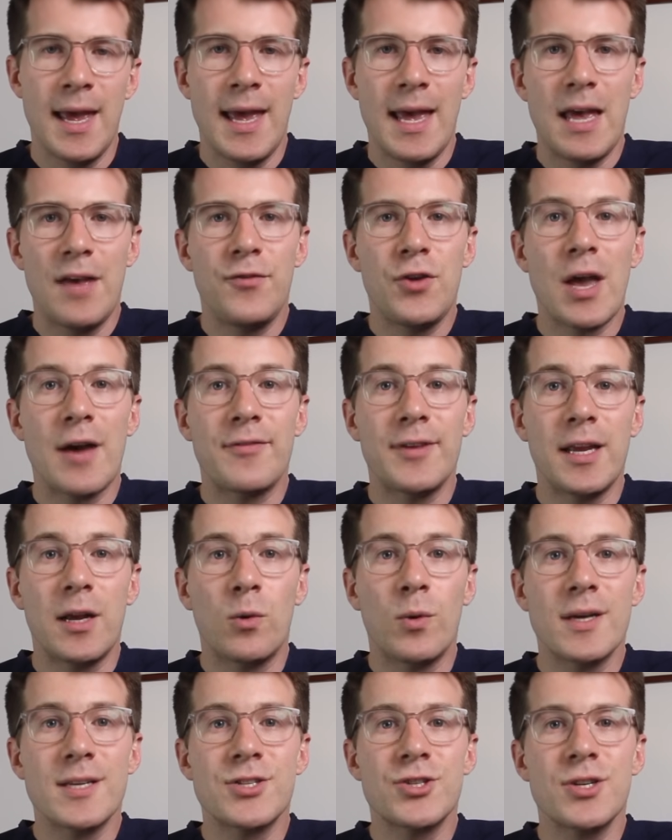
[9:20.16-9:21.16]
If you have any
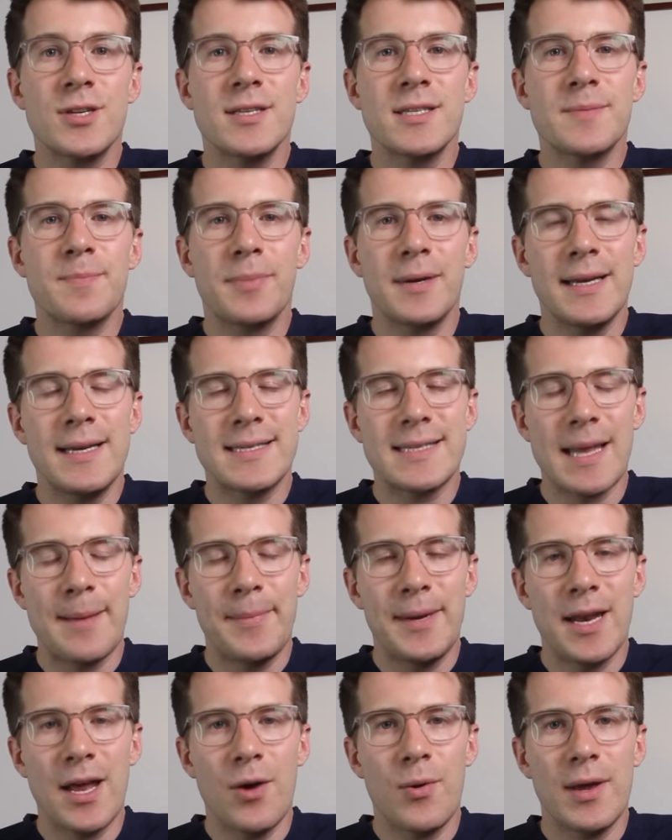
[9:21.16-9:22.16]
questions, please let
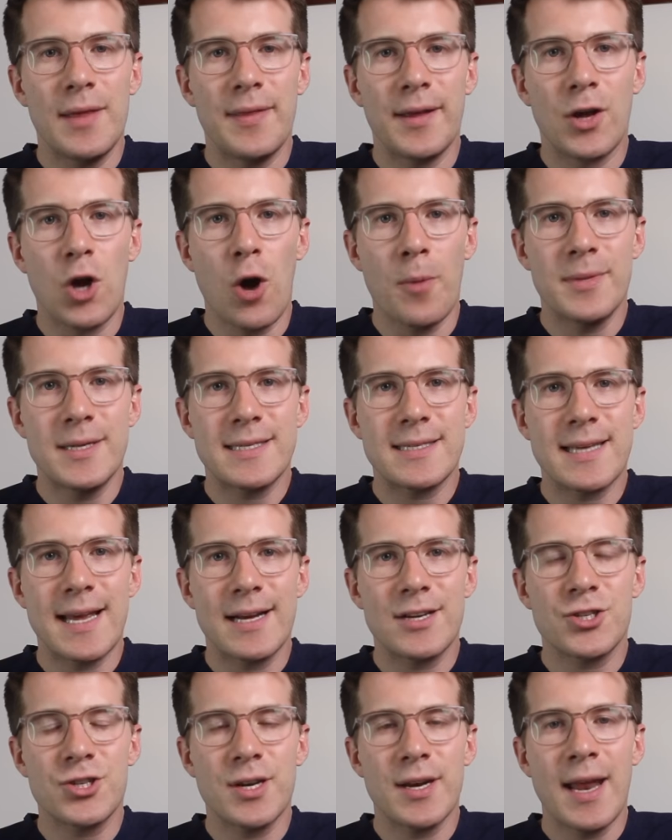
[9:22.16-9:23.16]
me know in the comments
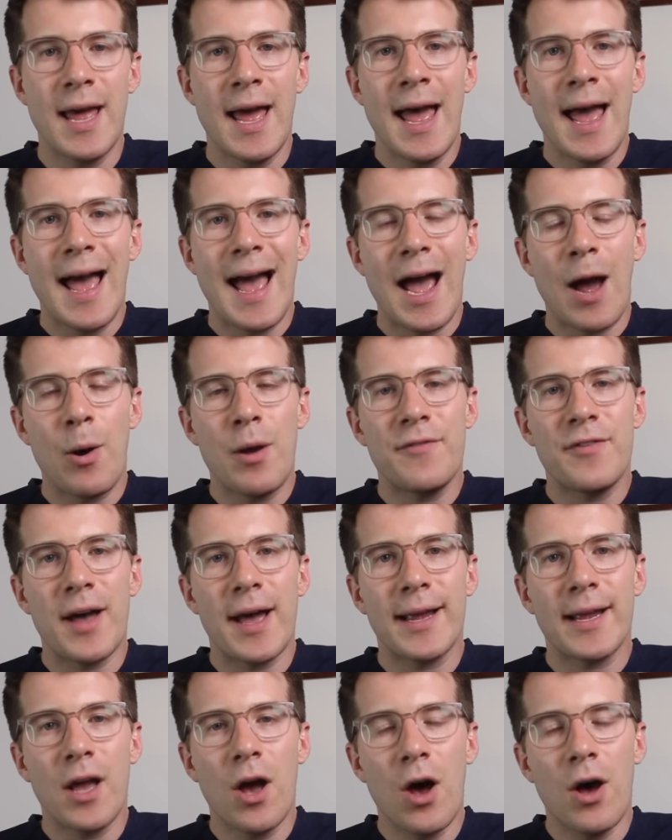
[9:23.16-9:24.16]
section. However,
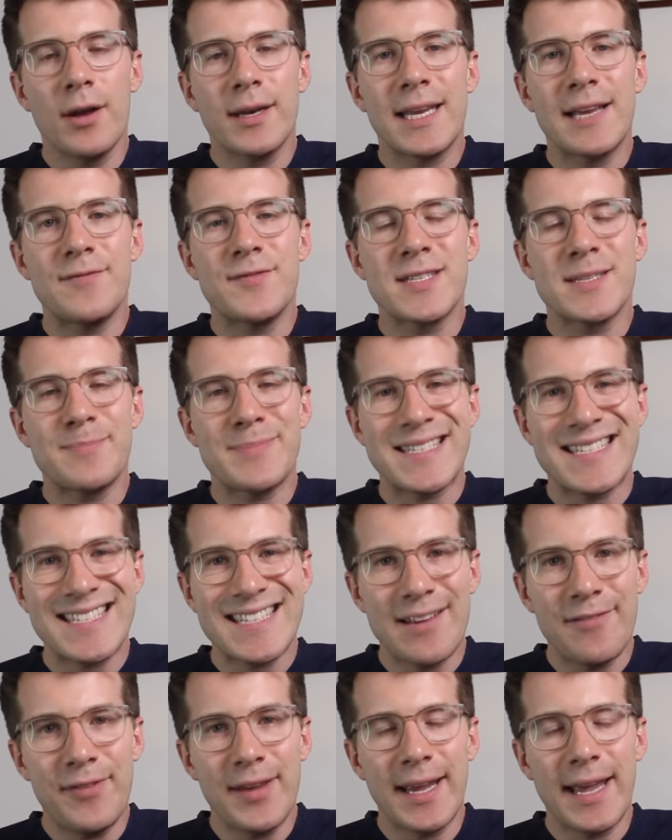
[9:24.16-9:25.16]
I can't give
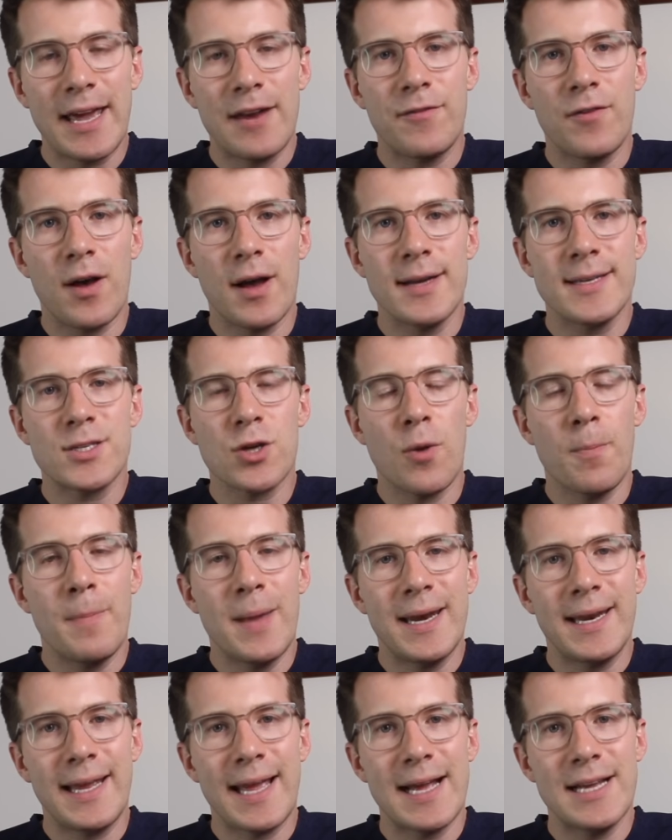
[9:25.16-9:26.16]
specific advice on
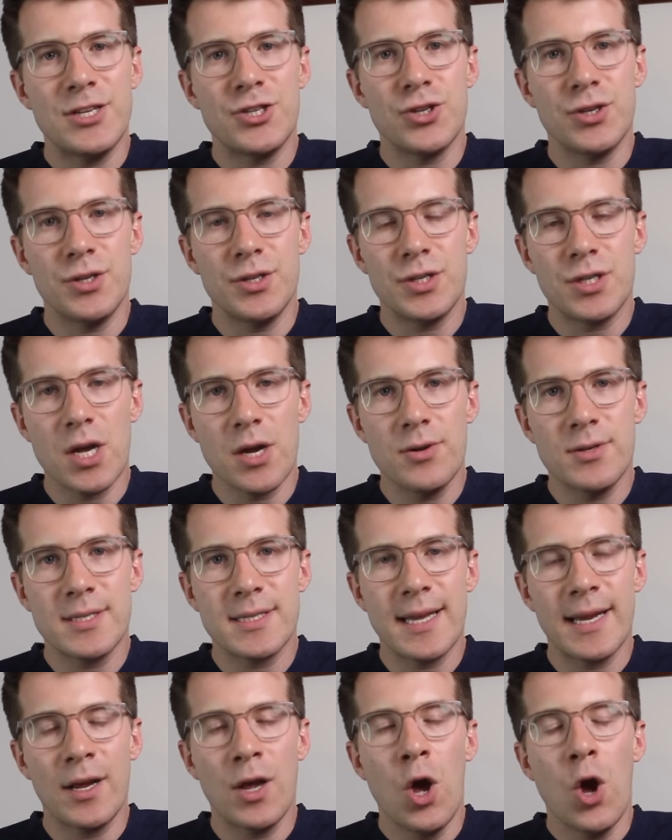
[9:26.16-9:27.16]
medication
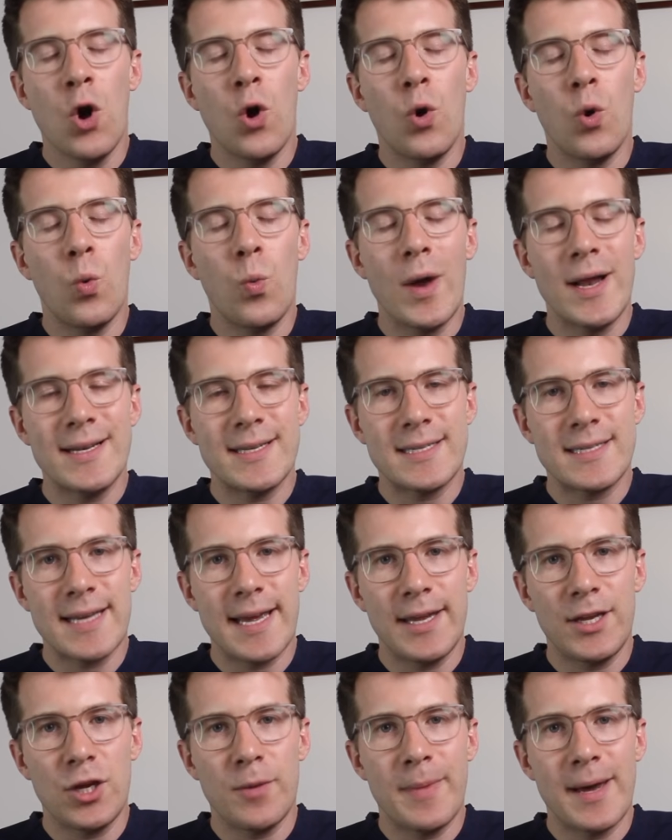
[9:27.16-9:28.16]
dosing or when to
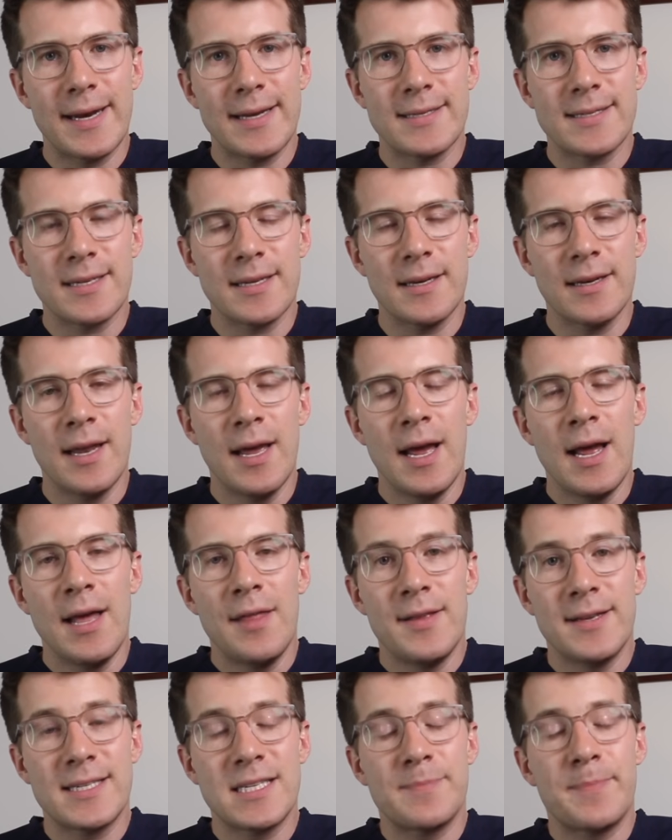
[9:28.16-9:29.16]
take your medicine.
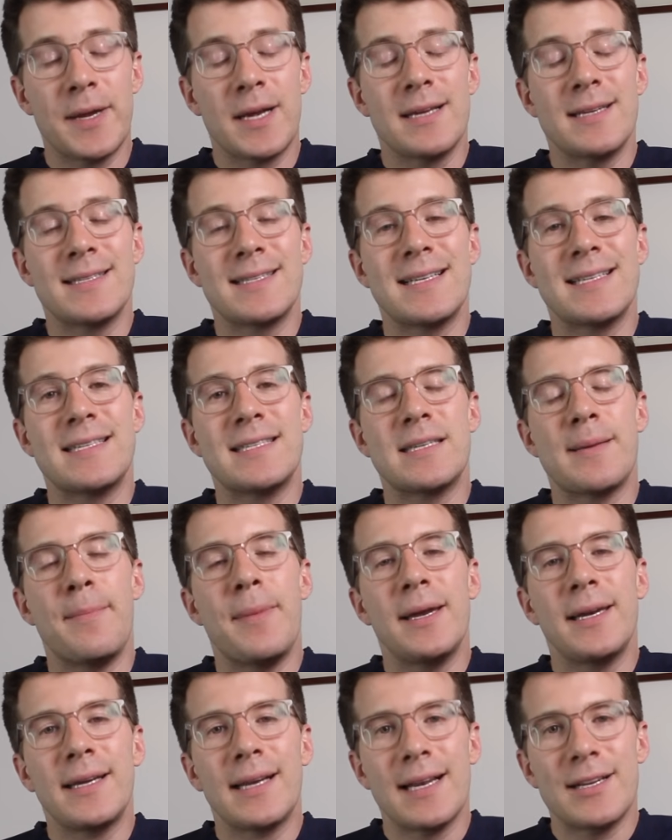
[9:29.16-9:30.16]
This is because this is a
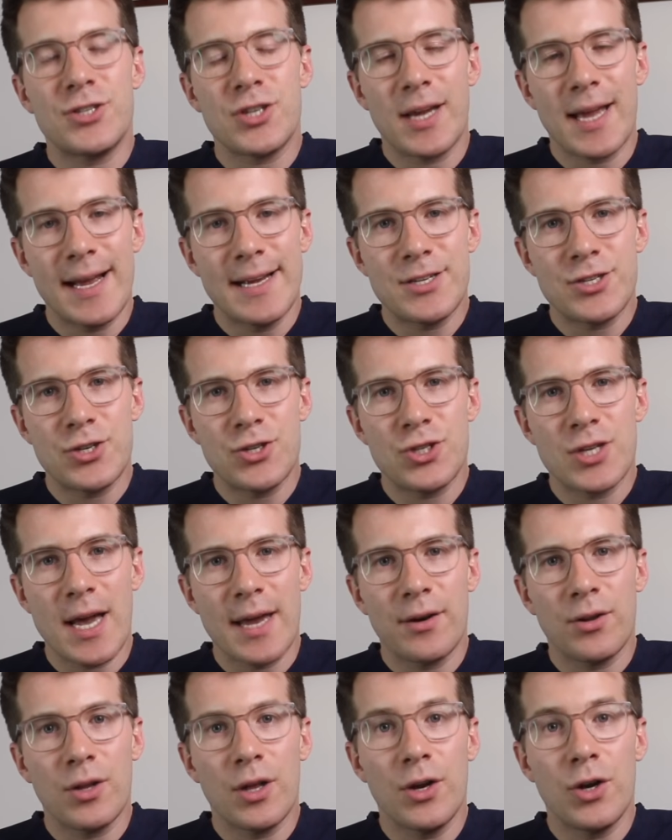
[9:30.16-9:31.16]
medical education
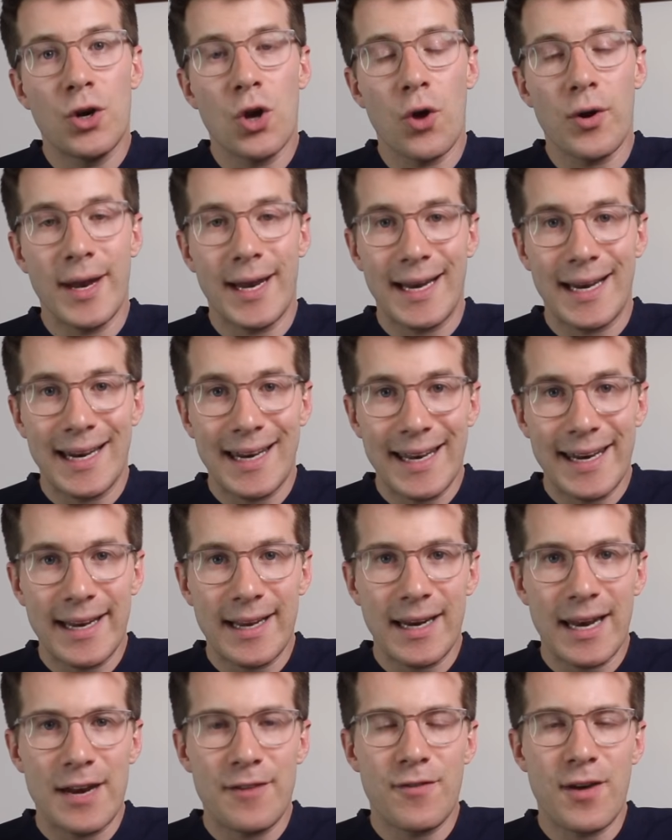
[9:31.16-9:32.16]
channel and not a
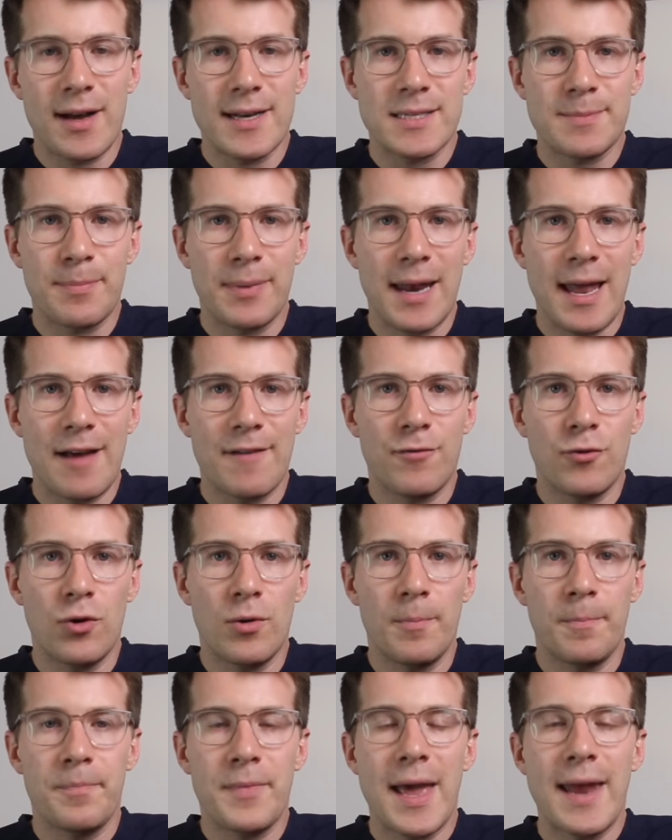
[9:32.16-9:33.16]
clinical advice
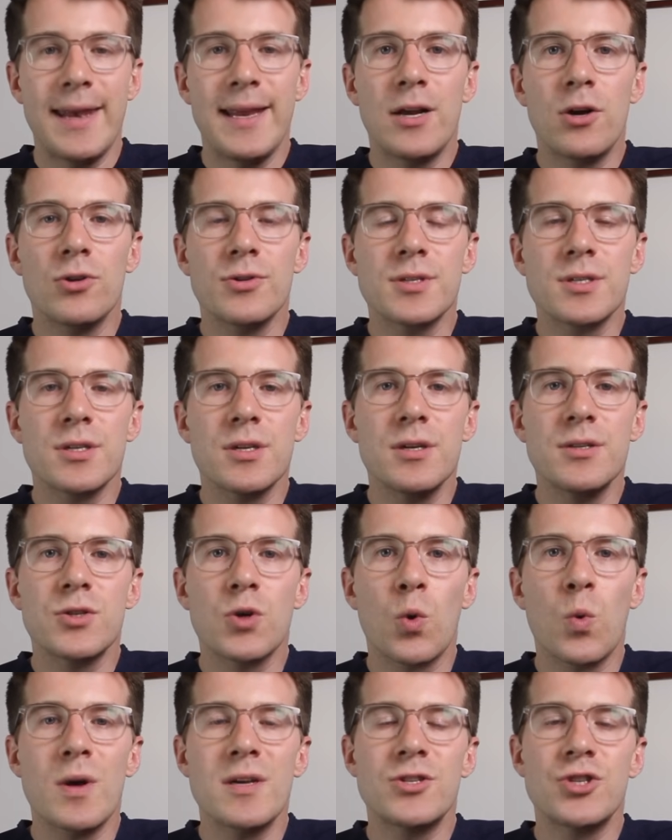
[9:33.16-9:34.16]
platform. Any concerns or
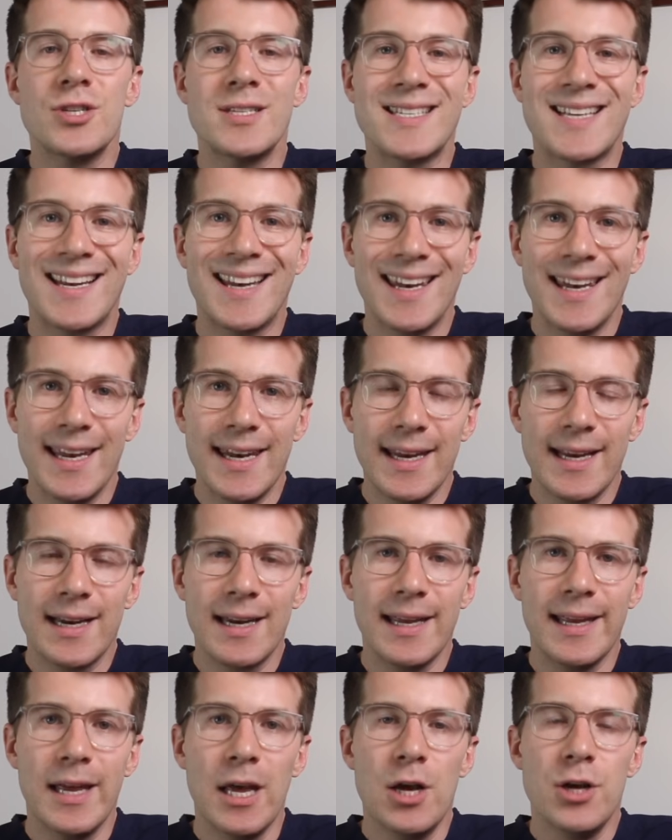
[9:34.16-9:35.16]
questions
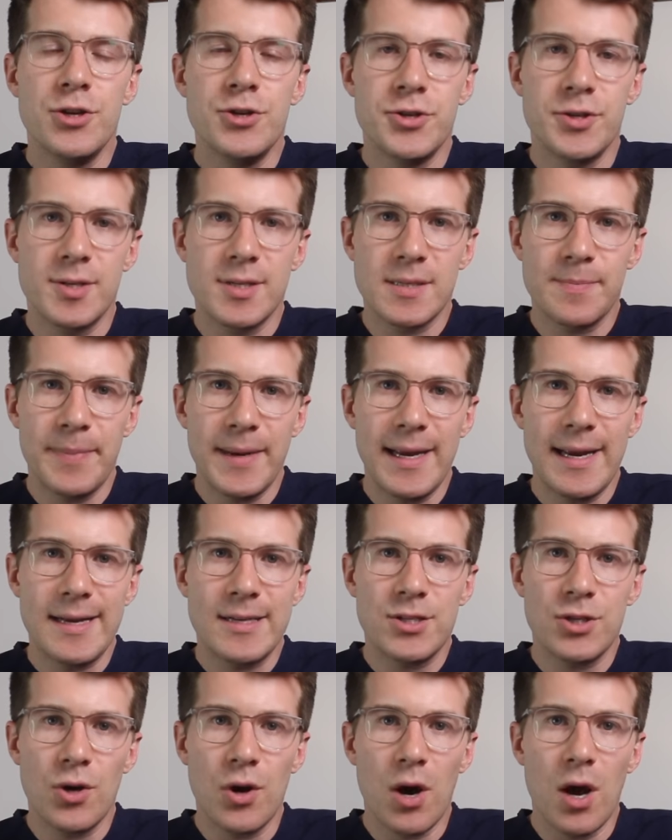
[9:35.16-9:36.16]
clinically, you should speak
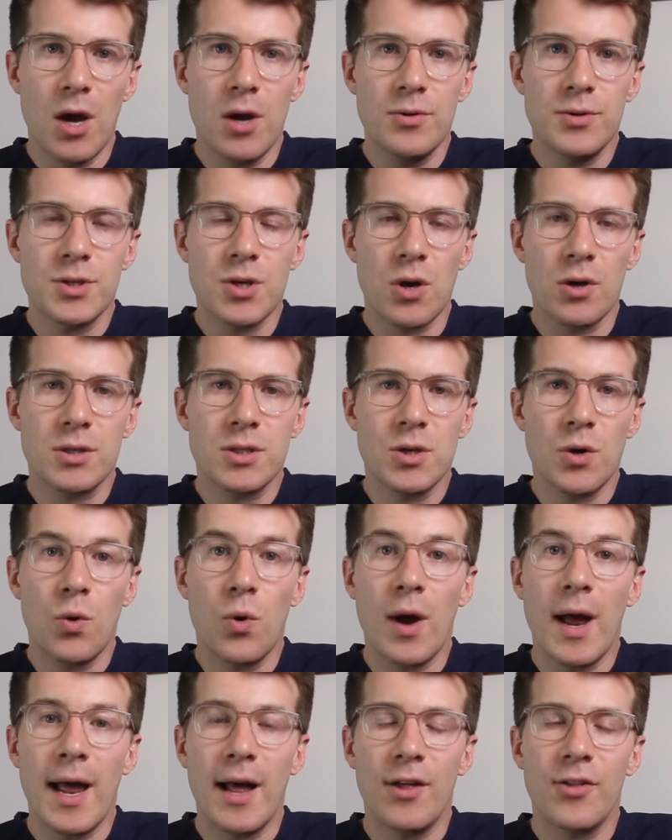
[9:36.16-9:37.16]
to your own doctor
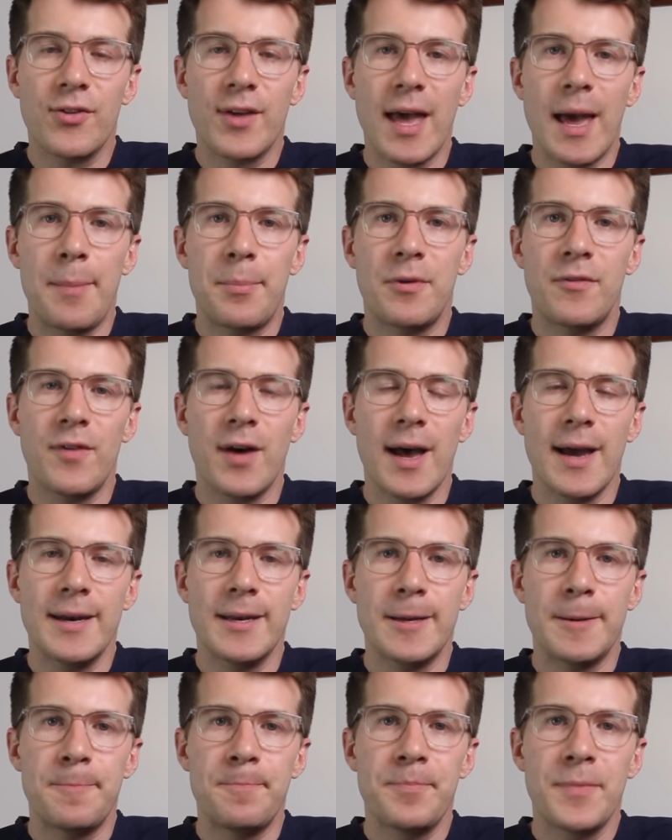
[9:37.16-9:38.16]
or healthcare
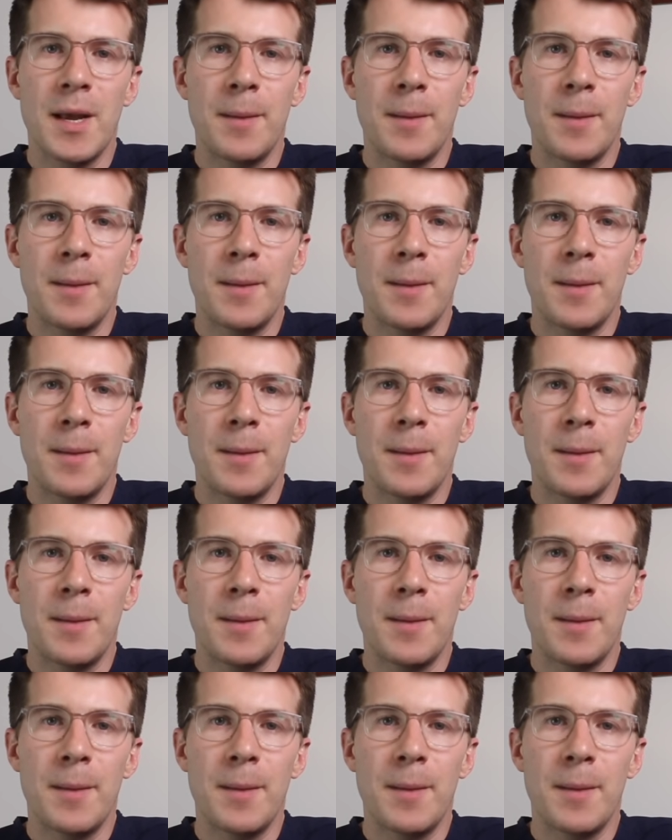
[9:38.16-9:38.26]
provider.